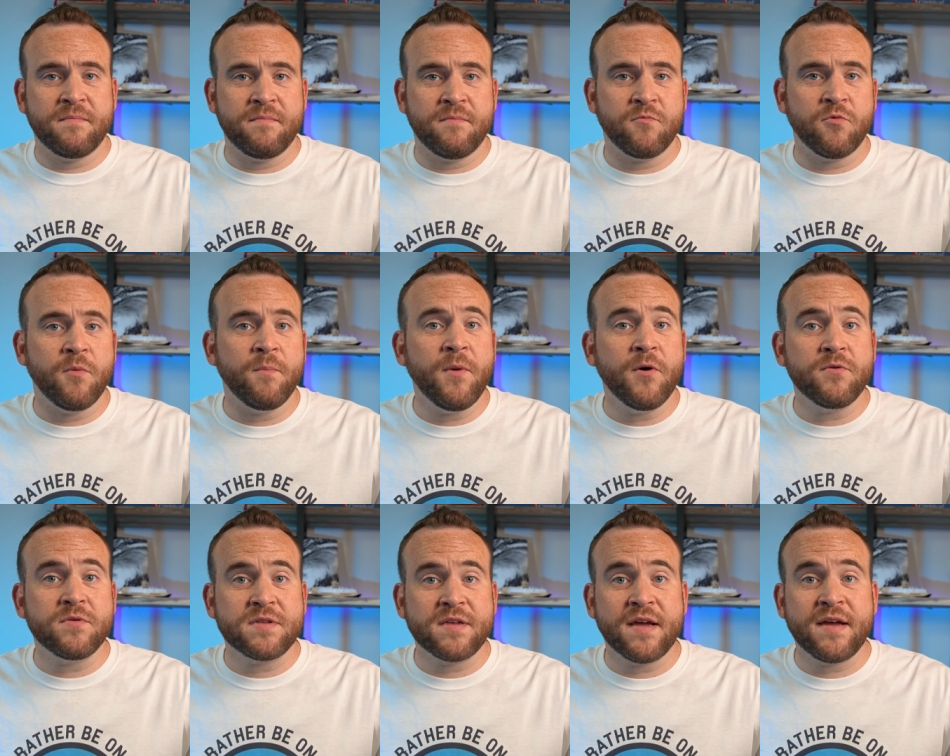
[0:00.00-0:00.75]

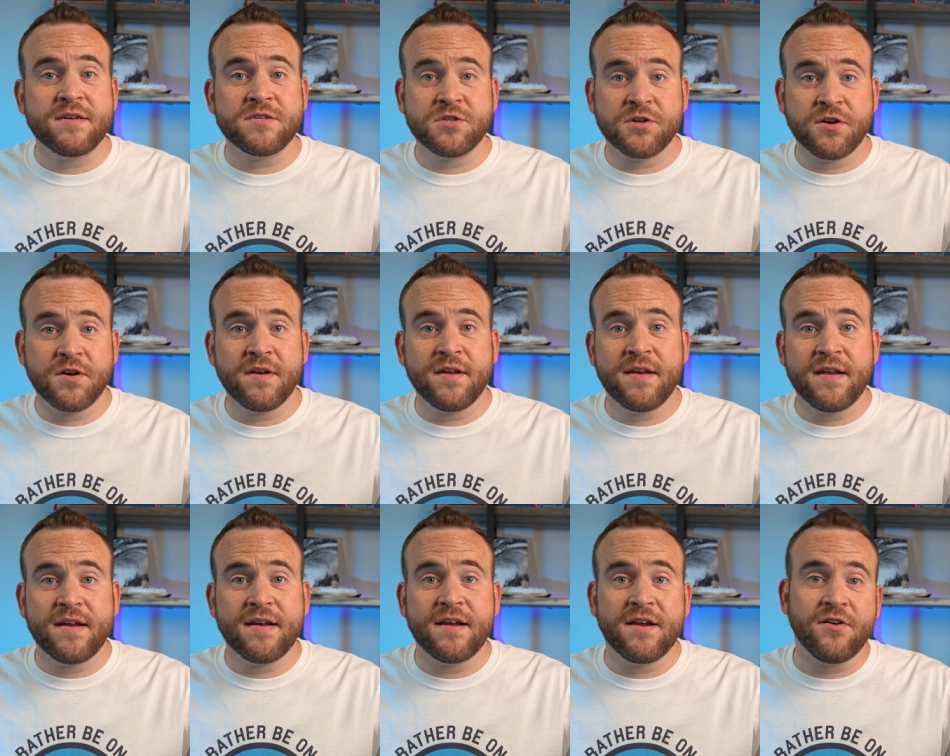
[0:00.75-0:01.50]
remote tests, you're gonna
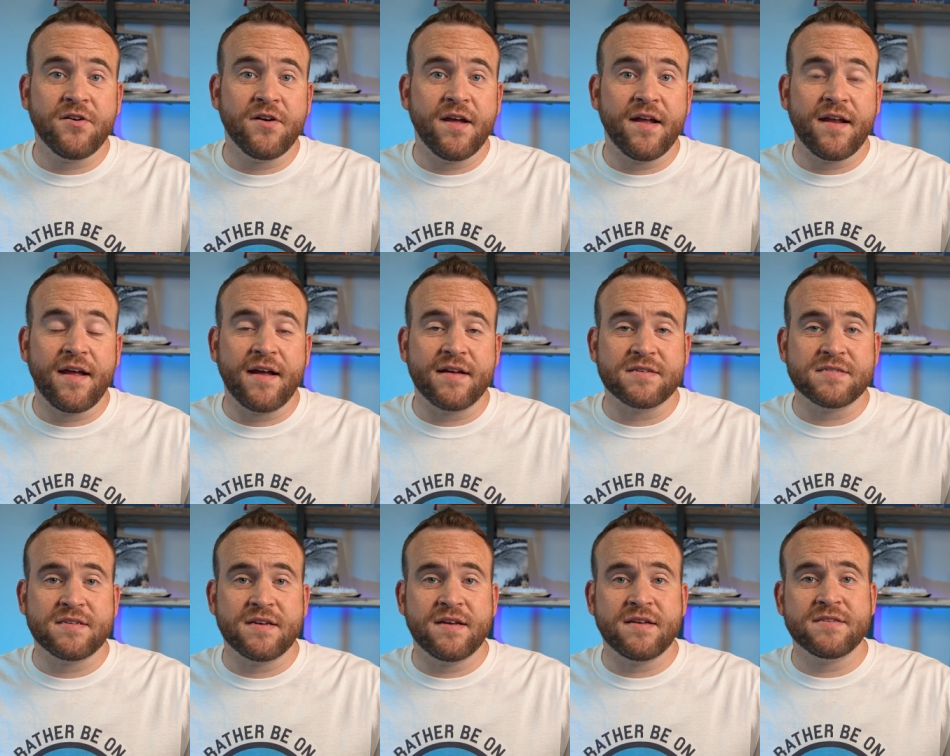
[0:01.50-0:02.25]
need internet
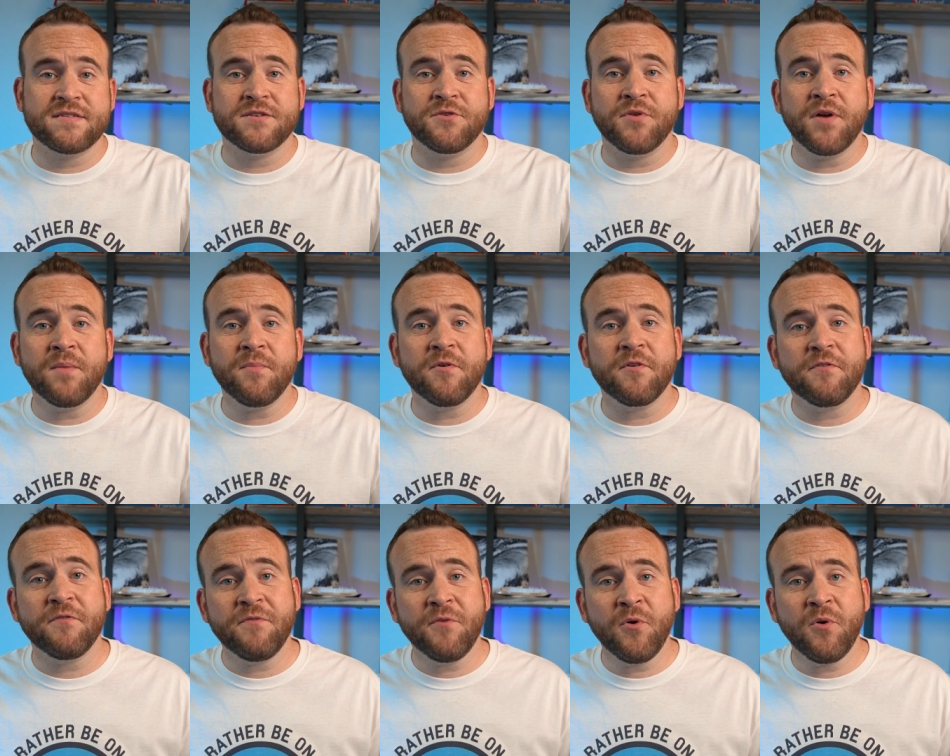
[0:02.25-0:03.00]
access. So number
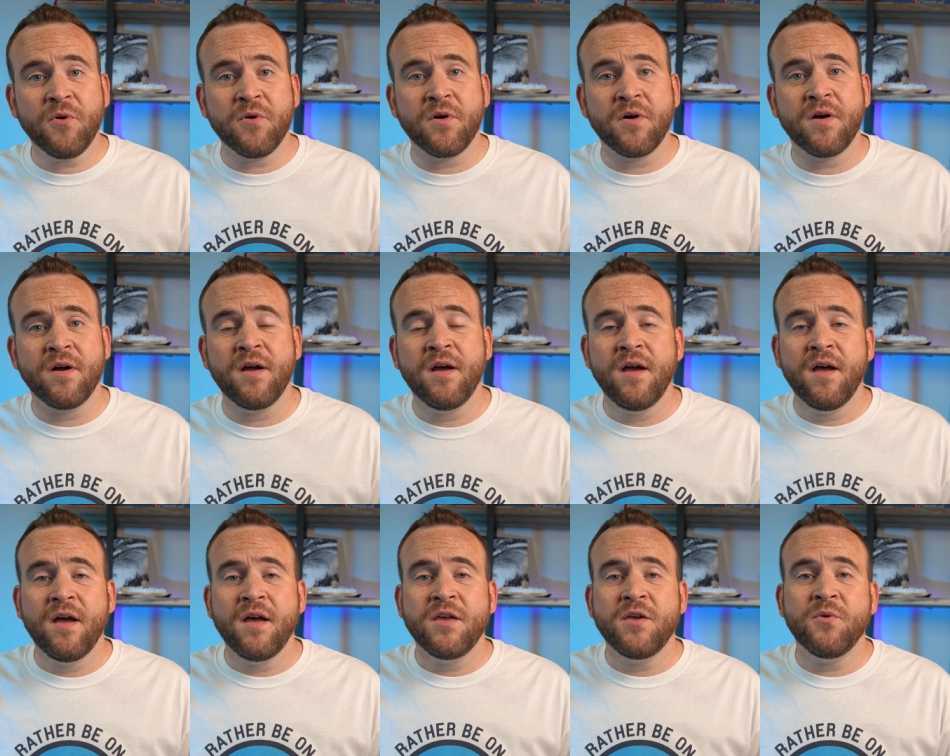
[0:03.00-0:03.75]
four,
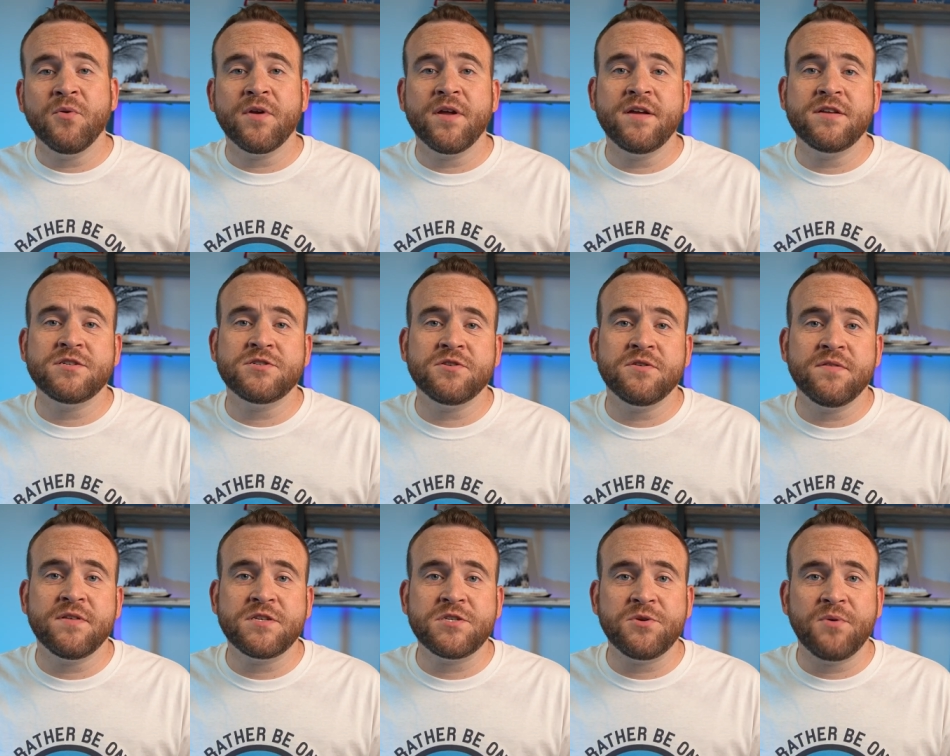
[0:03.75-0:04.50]
you wanna ensure
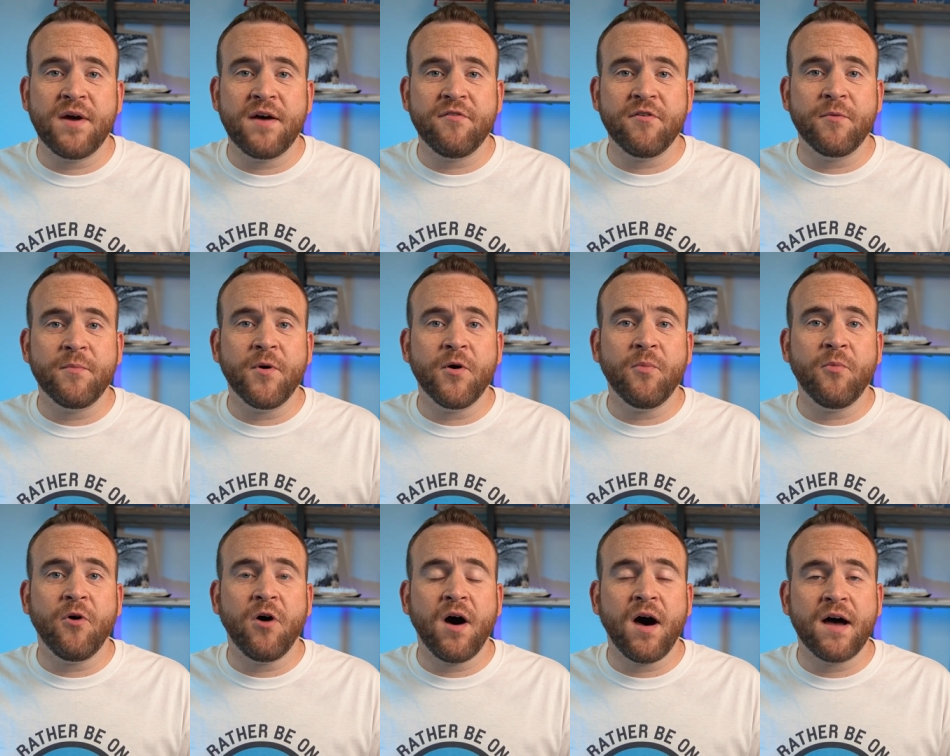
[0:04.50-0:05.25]
that you have a
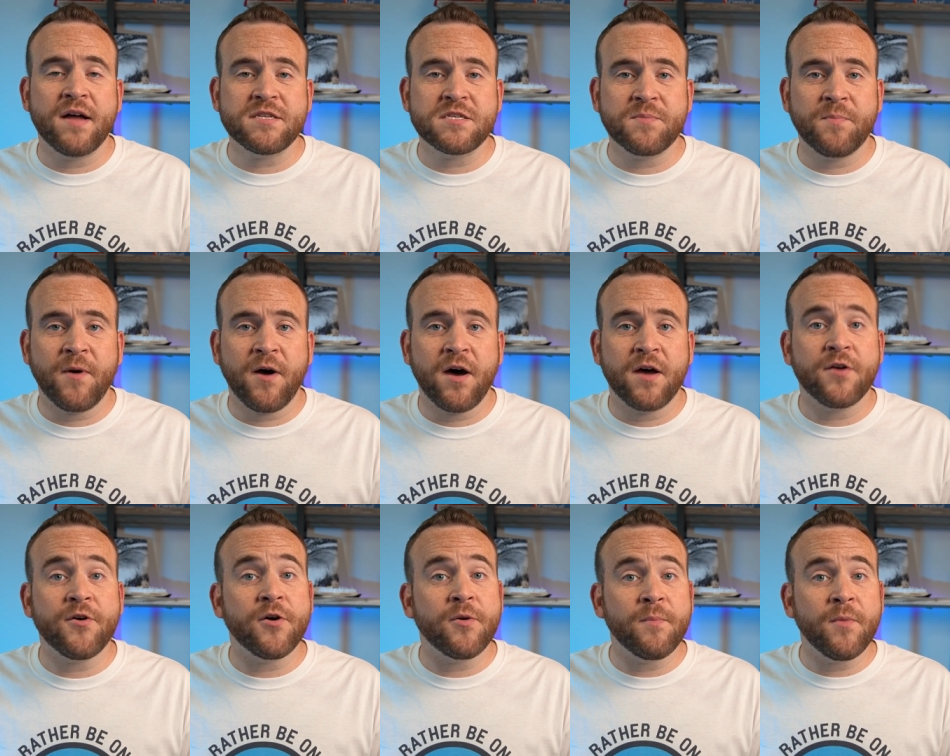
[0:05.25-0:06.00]
mobile
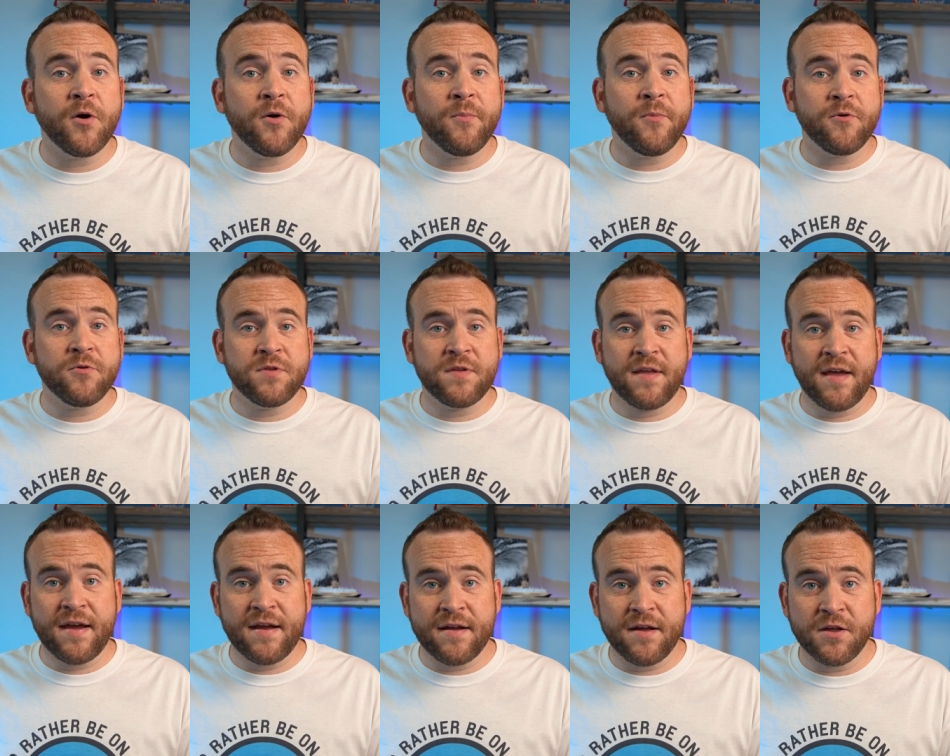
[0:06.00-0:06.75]
hotspot or mobile
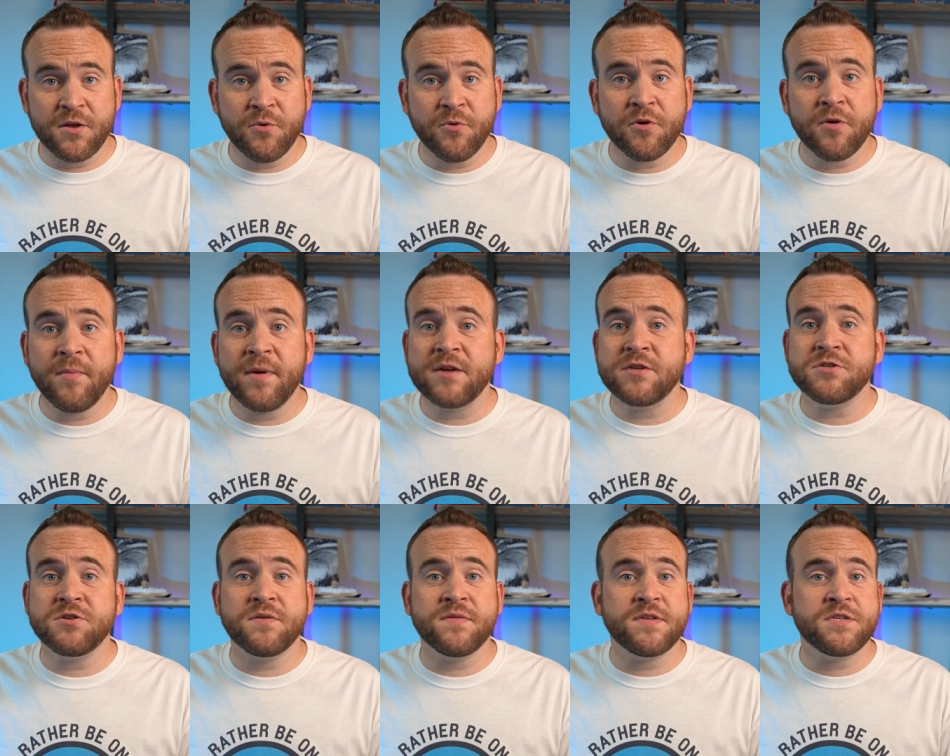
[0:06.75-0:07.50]
data. You wanna make
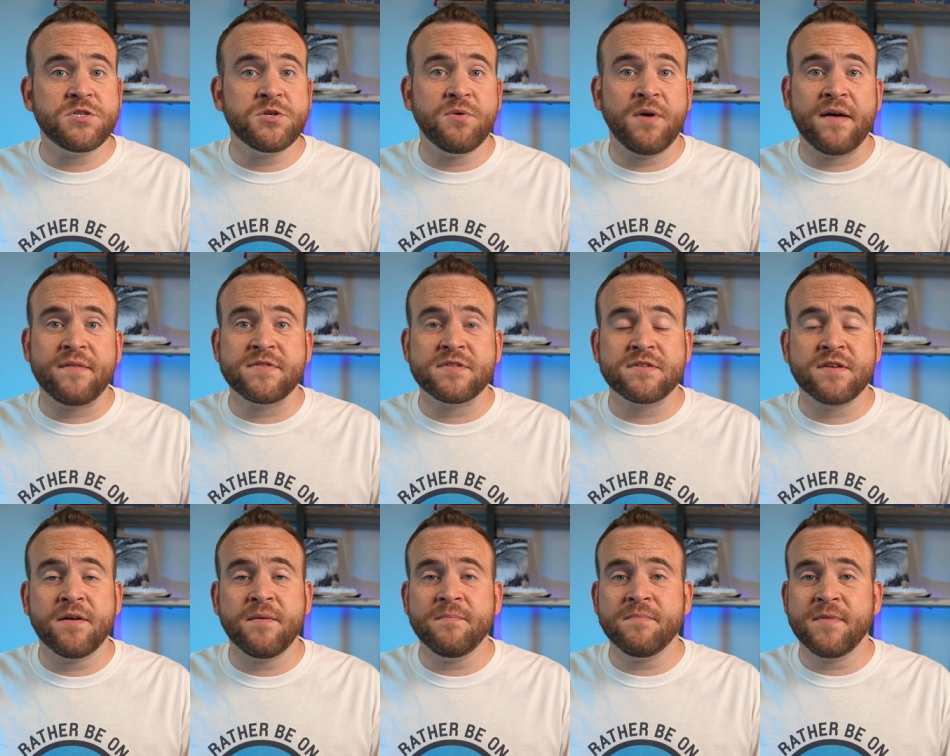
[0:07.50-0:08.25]
sure that you have
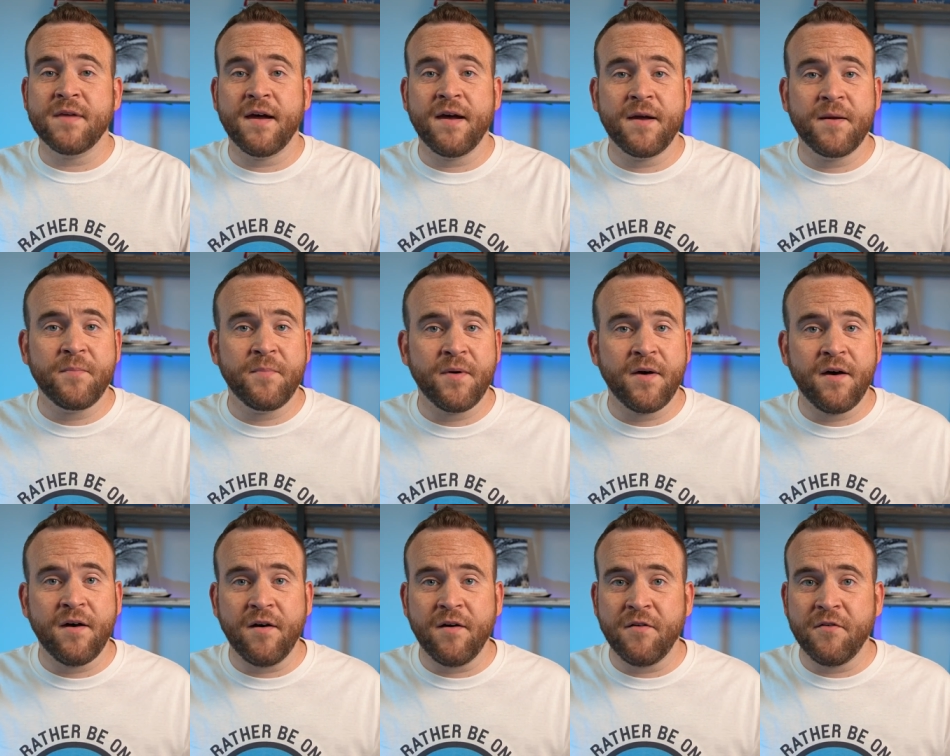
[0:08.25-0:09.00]
some type
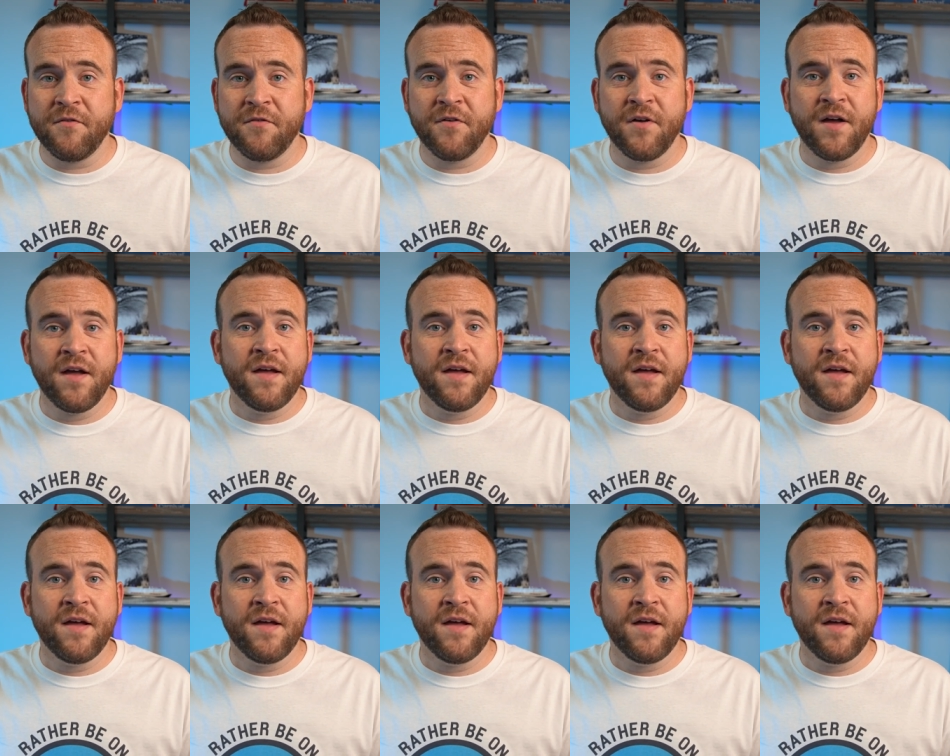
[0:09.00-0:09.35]
of